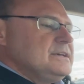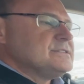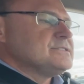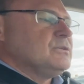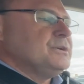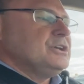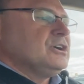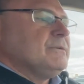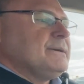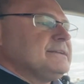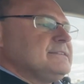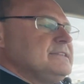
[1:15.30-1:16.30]
So when you go
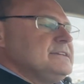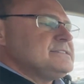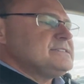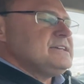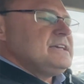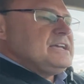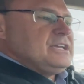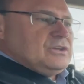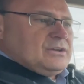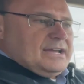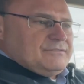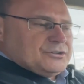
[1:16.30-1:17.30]
back to this,
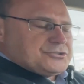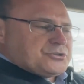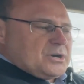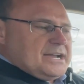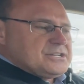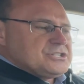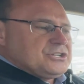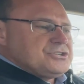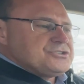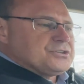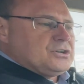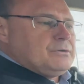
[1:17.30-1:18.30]
you have your traction
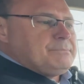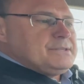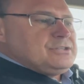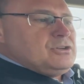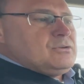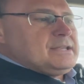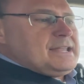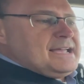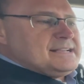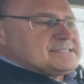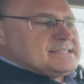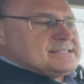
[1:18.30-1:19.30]
control, but you can
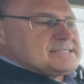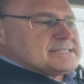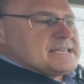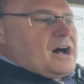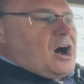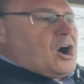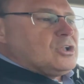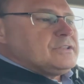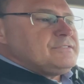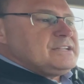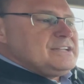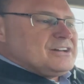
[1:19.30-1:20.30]
access all
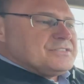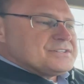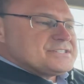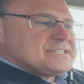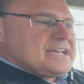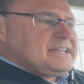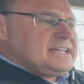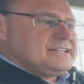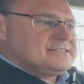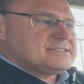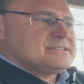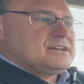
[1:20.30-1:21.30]
of the other
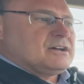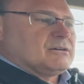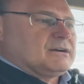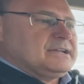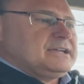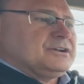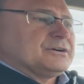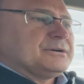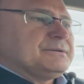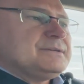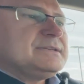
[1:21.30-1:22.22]
settings right here.